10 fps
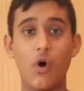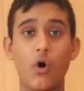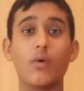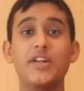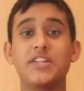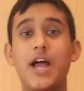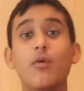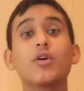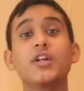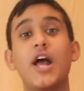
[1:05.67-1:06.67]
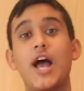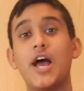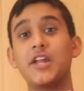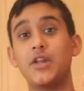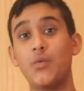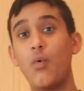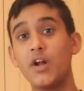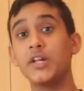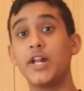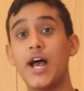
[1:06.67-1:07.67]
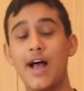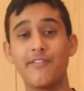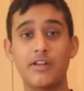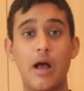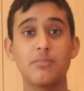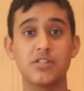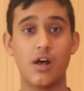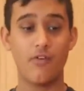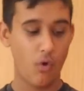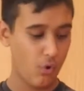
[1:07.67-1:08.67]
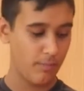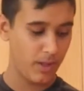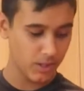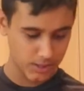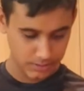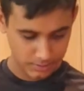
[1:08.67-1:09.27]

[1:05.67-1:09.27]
Alright, now we're going to add in 1.5 cups of whole milk